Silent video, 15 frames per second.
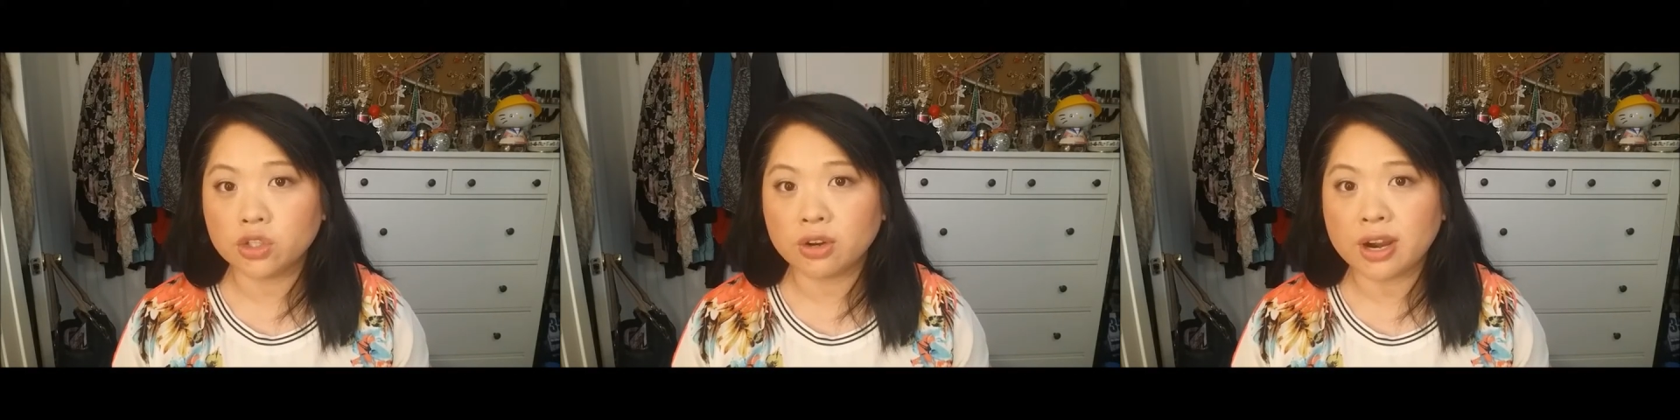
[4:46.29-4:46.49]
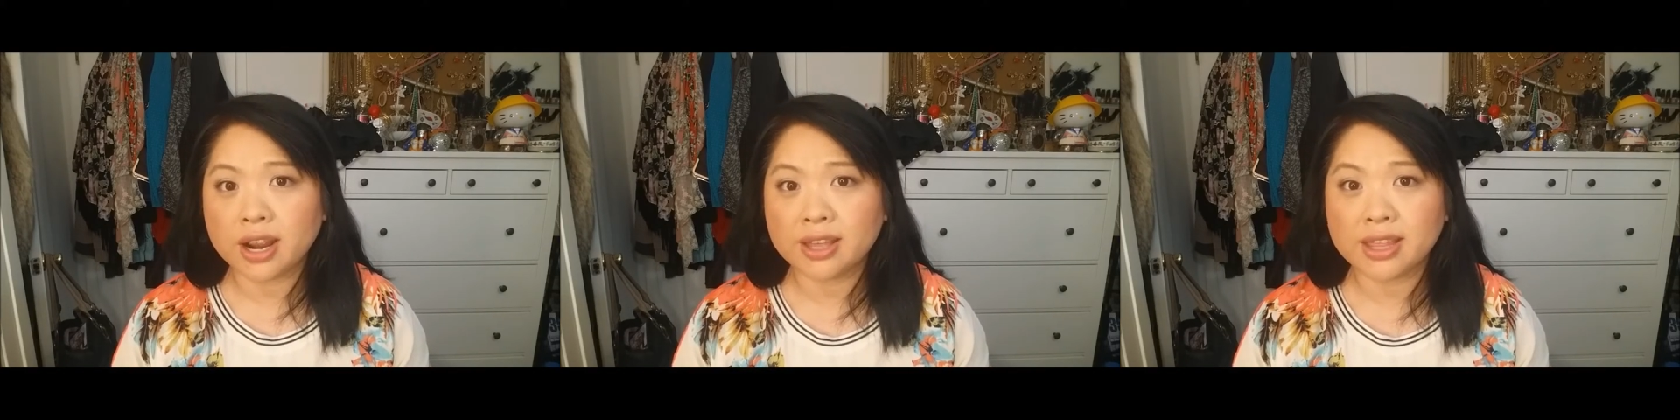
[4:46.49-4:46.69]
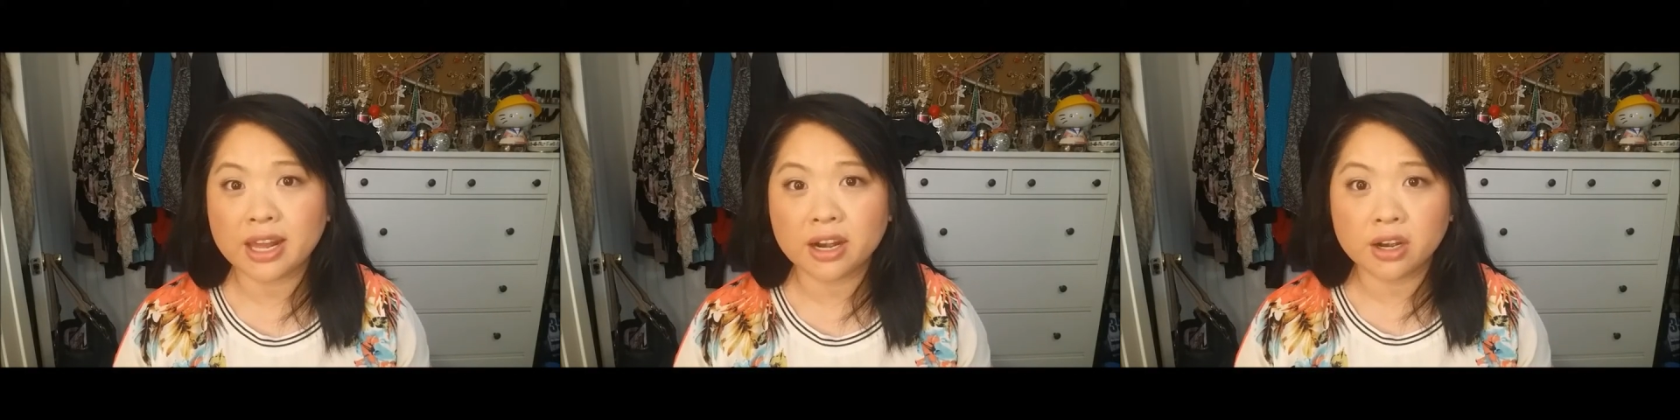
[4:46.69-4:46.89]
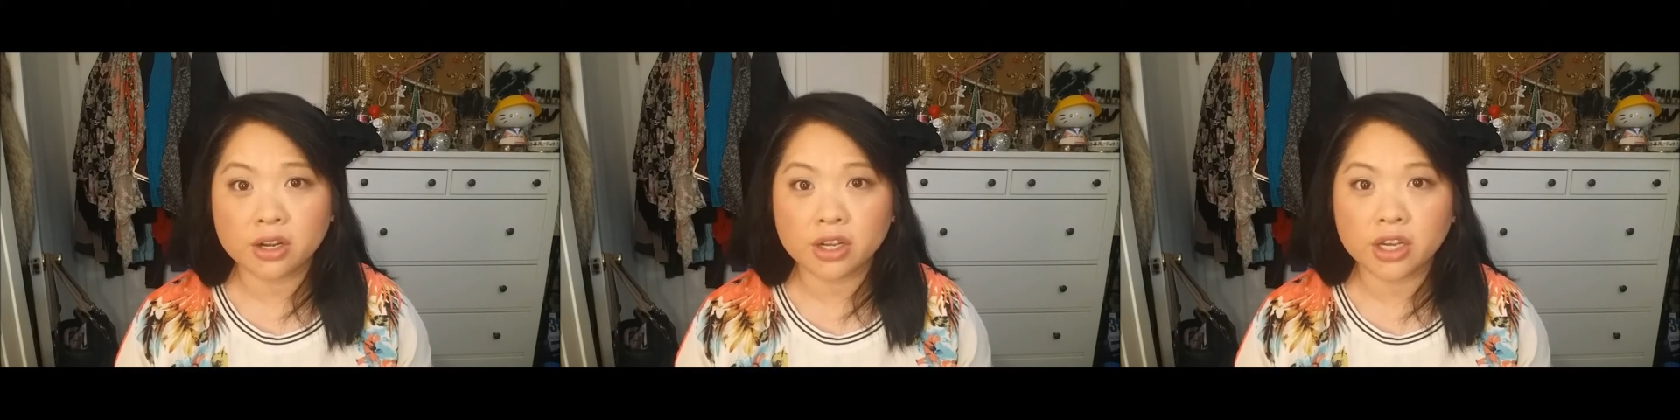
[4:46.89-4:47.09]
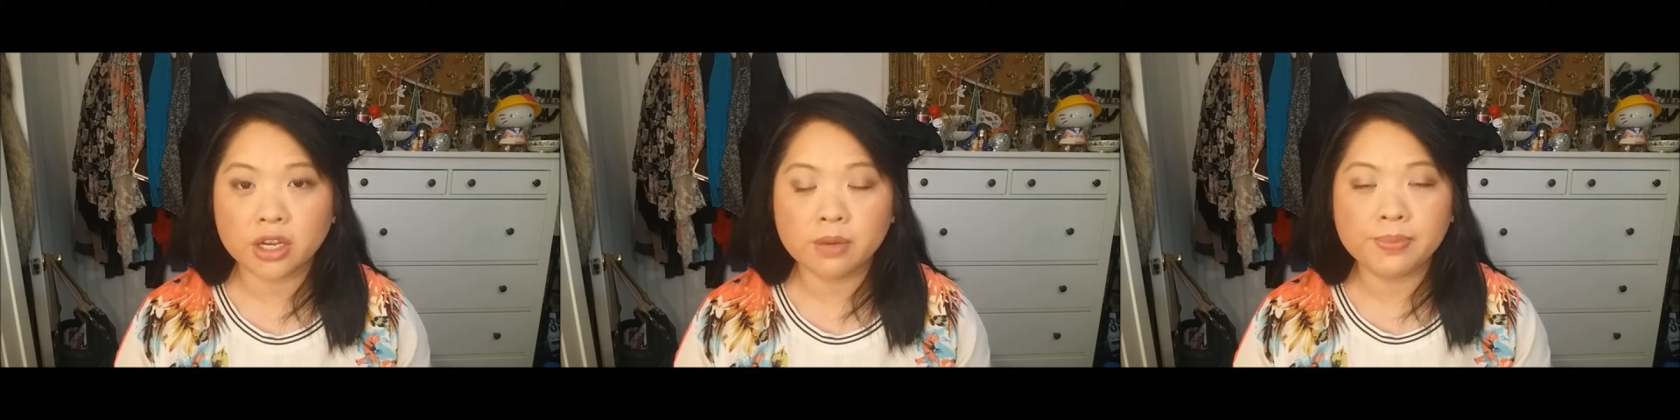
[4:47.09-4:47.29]
try that are
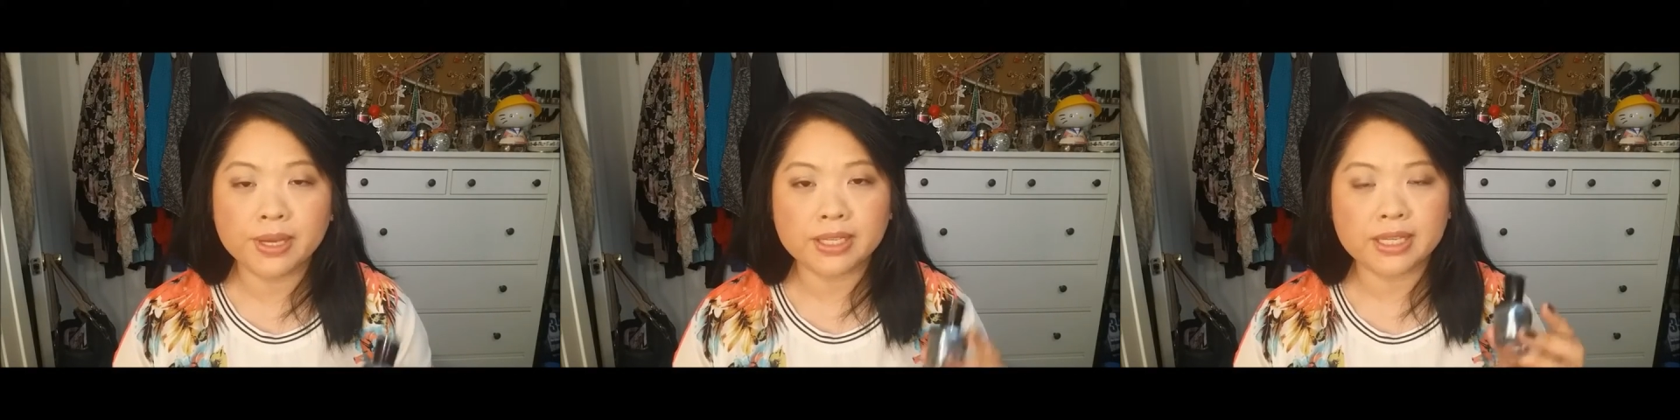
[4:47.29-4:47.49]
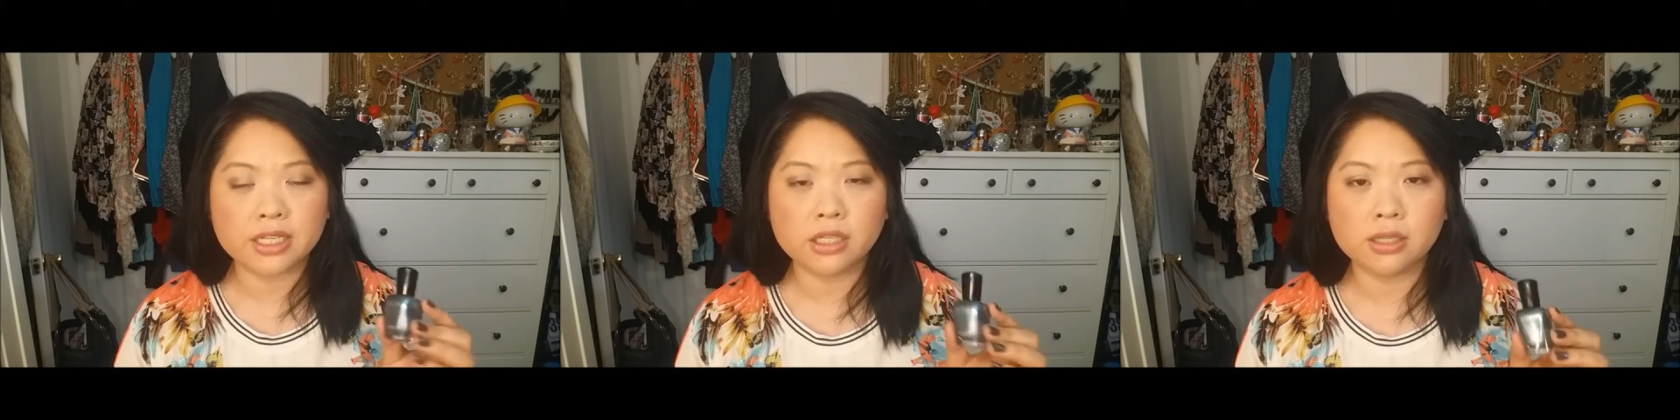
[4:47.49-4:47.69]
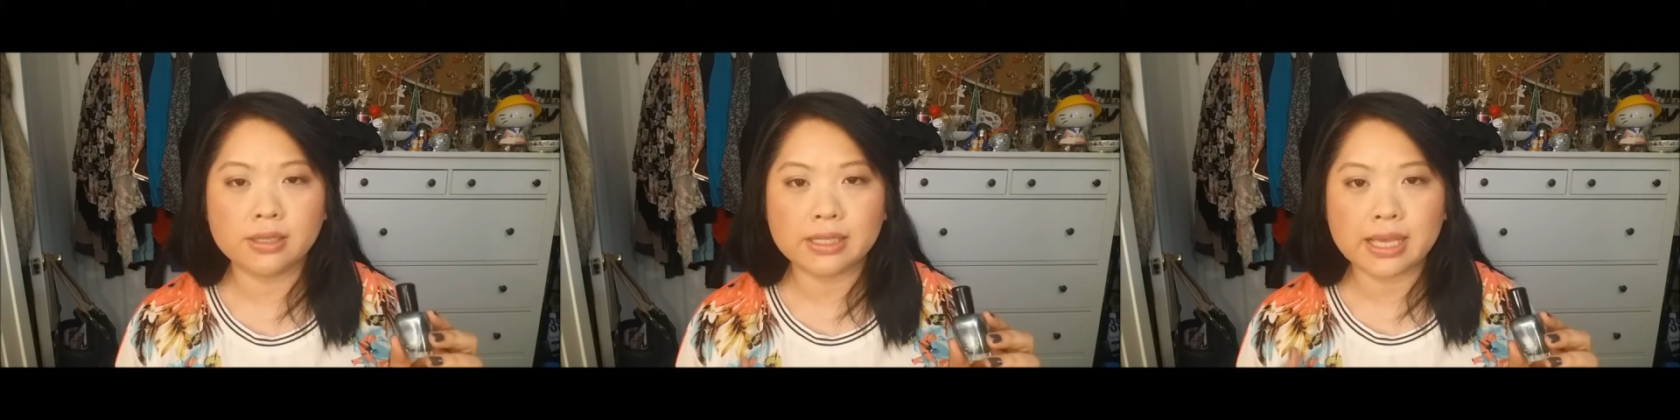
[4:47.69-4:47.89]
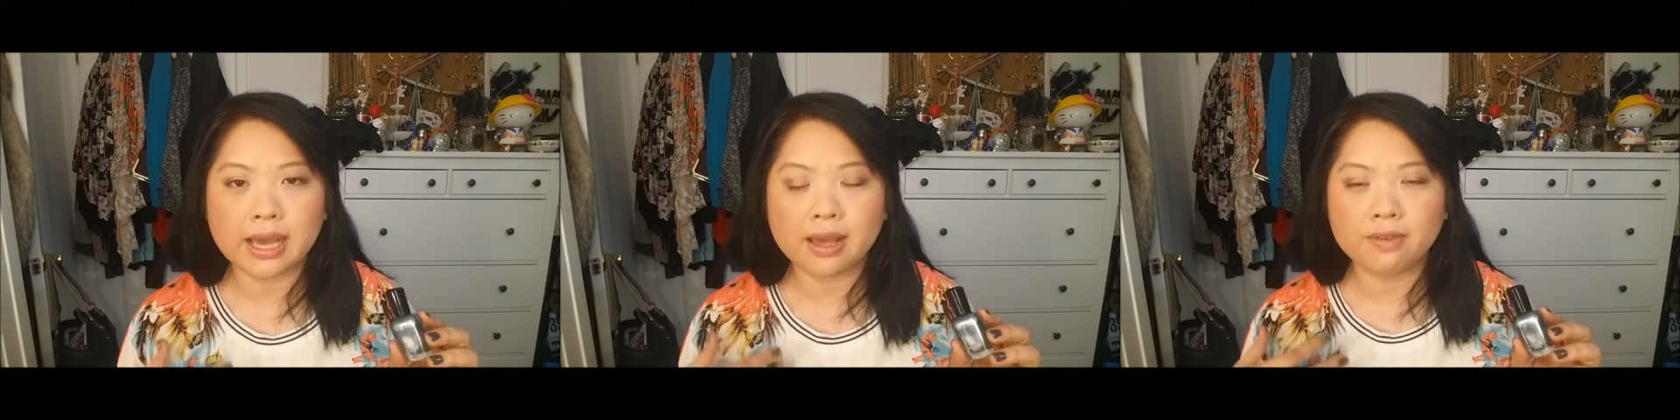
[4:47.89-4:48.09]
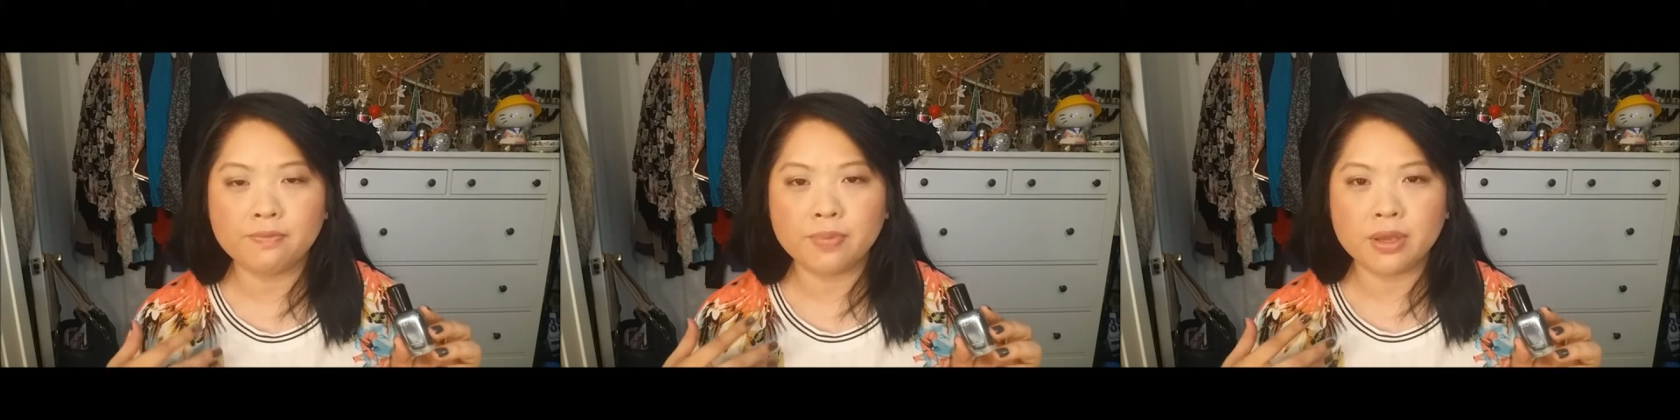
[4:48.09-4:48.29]
good because I just
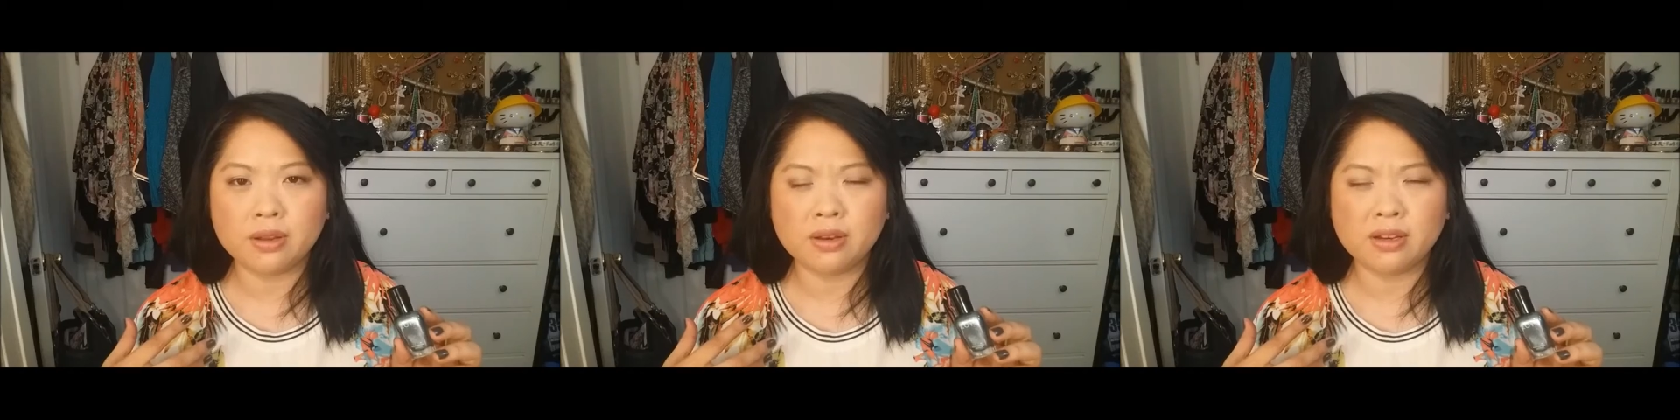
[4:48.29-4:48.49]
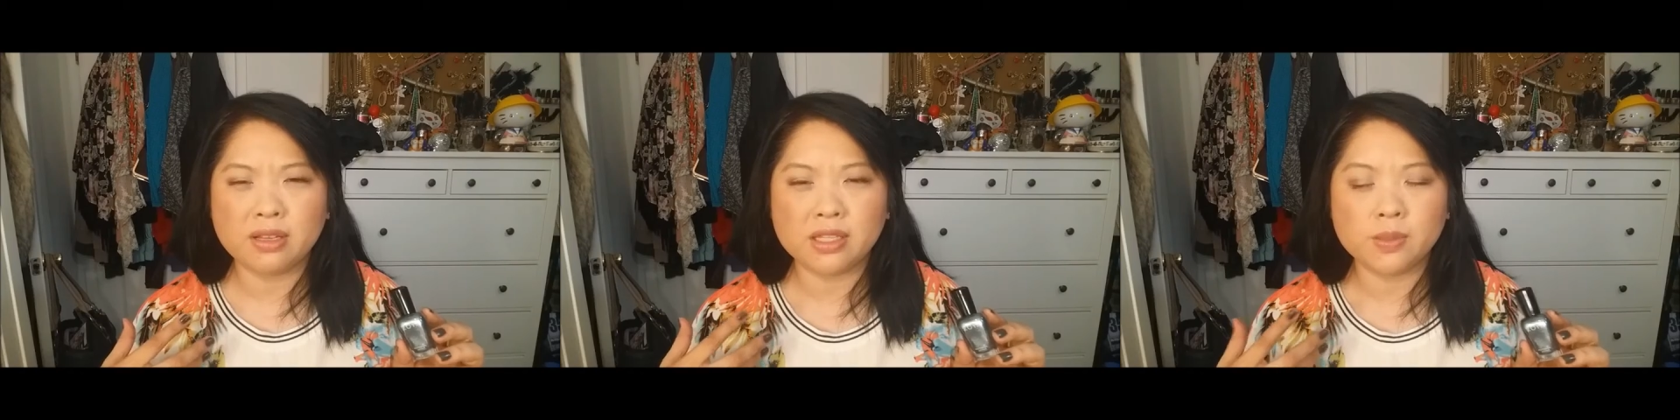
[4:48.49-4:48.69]
have been,